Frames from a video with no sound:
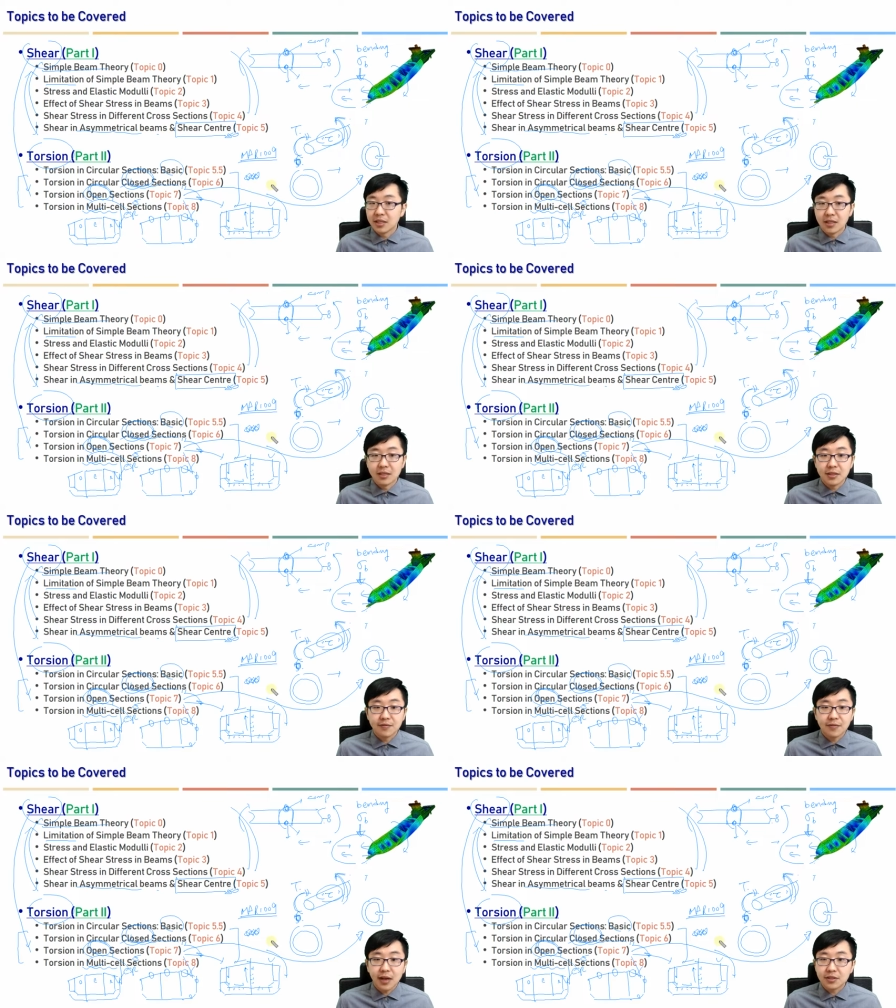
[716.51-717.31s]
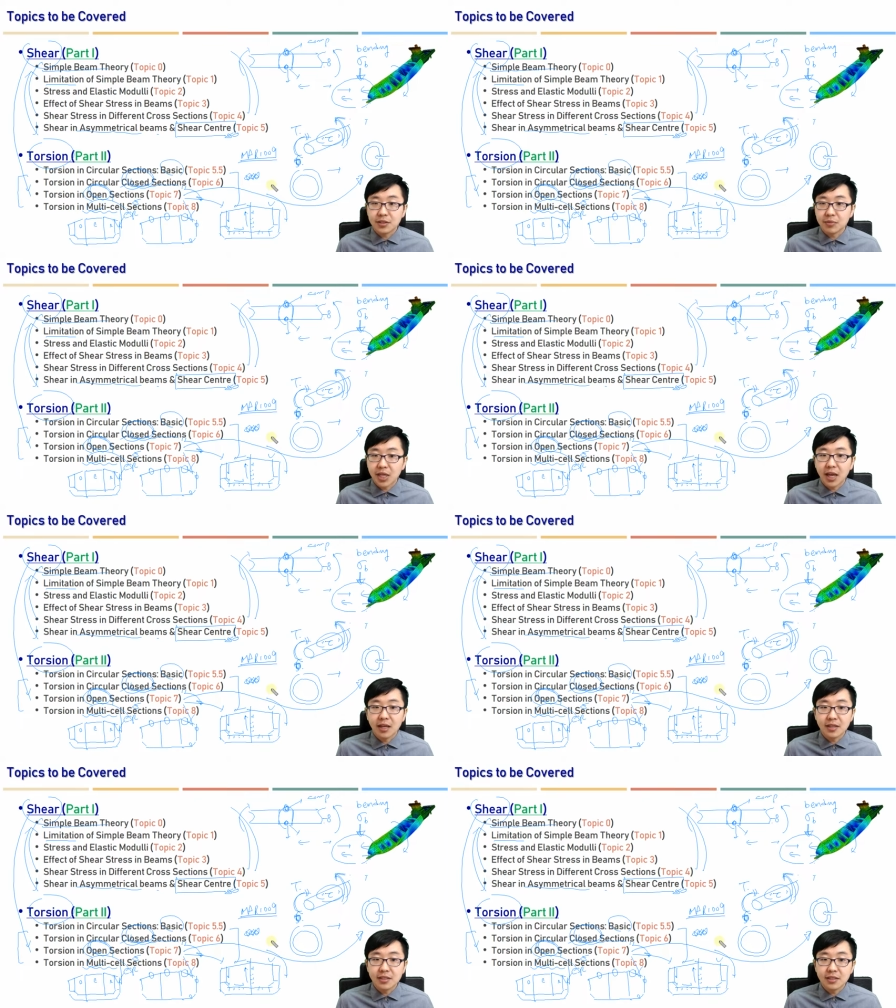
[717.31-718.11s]
and the fracture
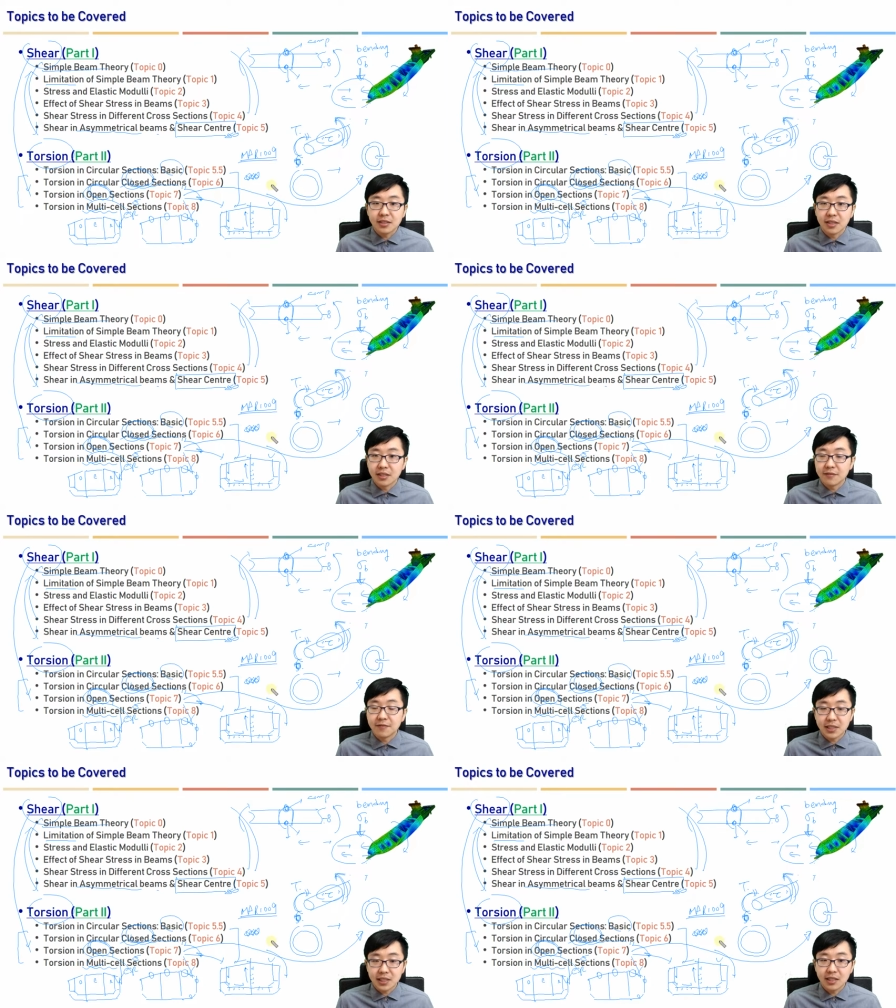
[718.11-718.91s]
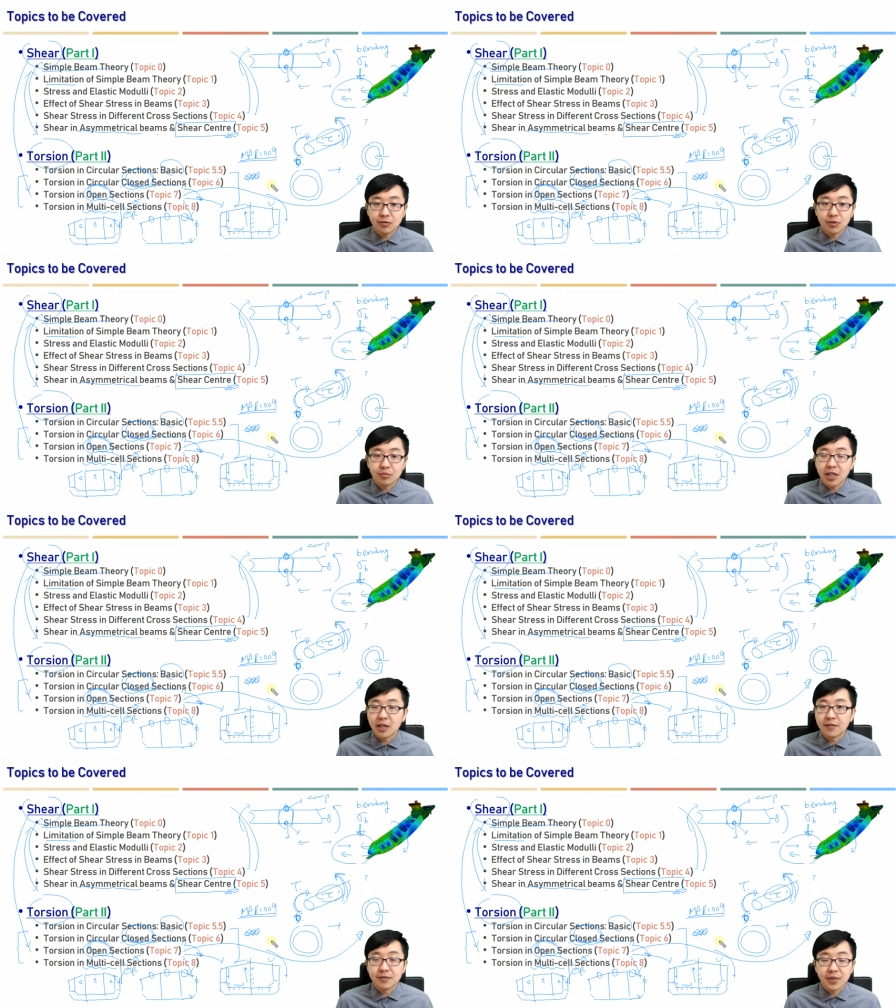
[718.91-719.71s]
mechanics and the fatigue will be
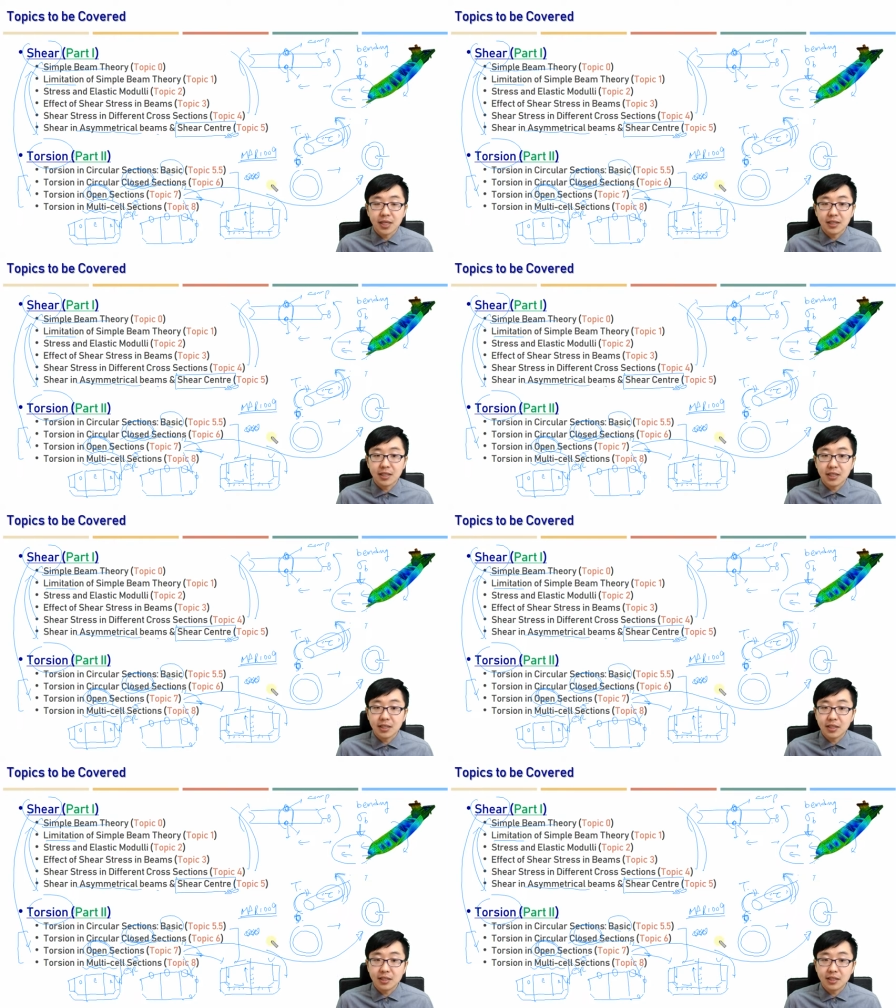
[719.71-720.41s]
covered by the